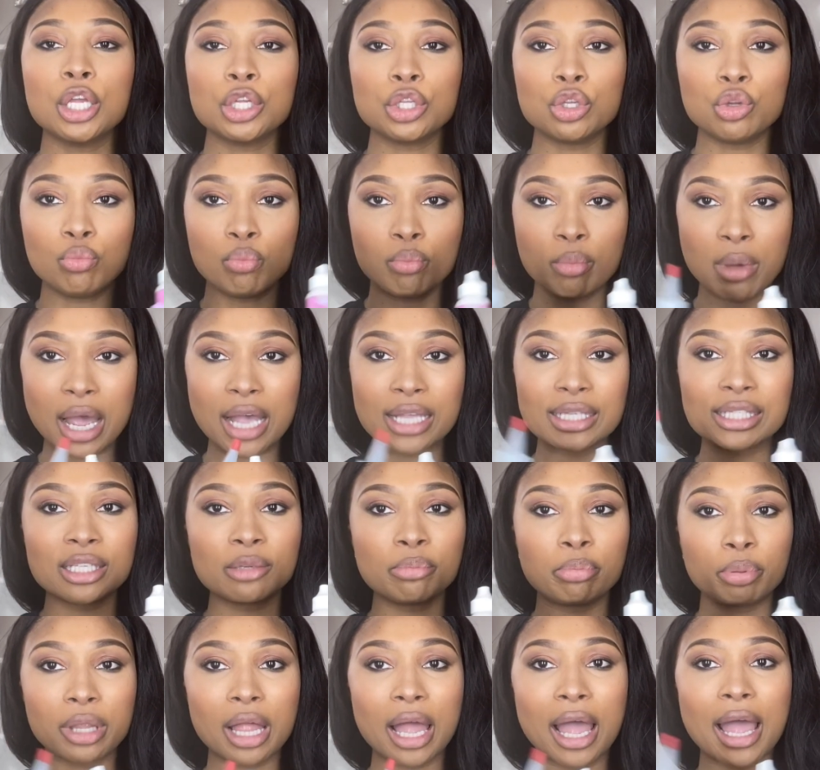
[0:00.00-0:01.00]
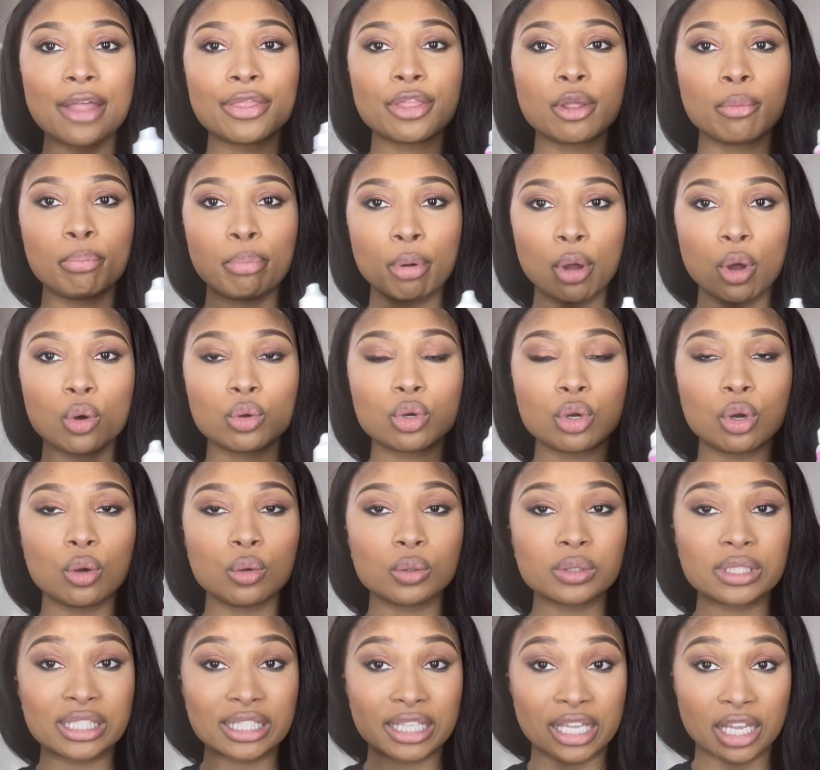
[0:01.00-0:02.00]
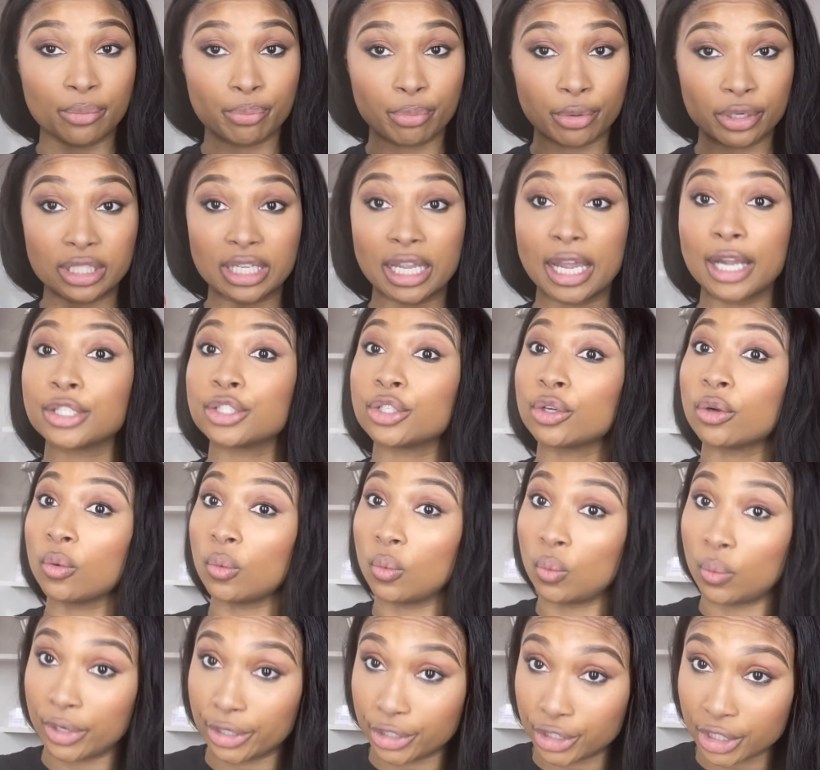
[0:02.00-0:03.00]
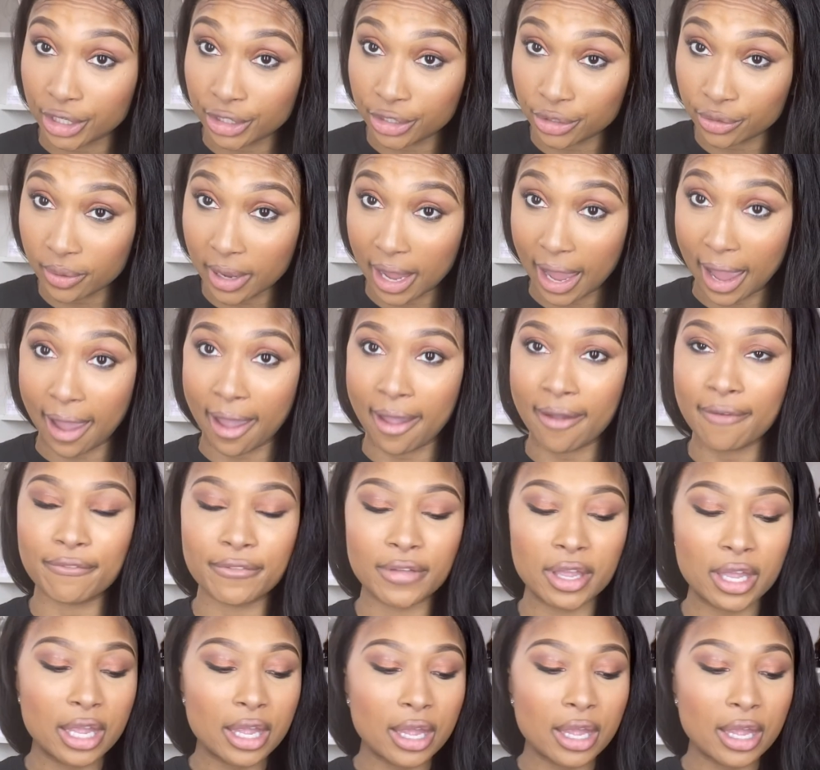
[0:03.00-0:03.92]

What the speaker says: you must apply the Bold Hold skin protector, which I do have.